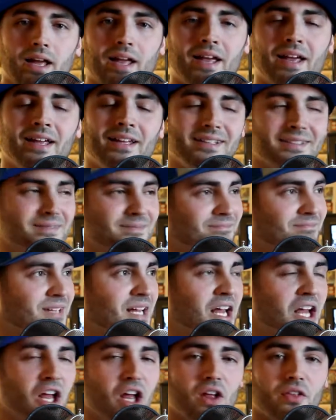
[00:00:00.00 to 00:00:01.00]
the
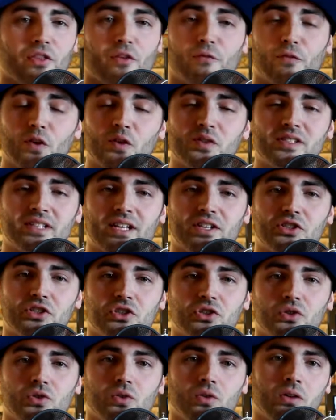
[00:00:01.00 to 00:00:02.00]
first
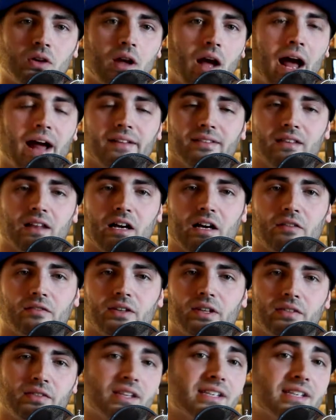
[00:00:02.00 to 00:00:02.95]
issue I loved.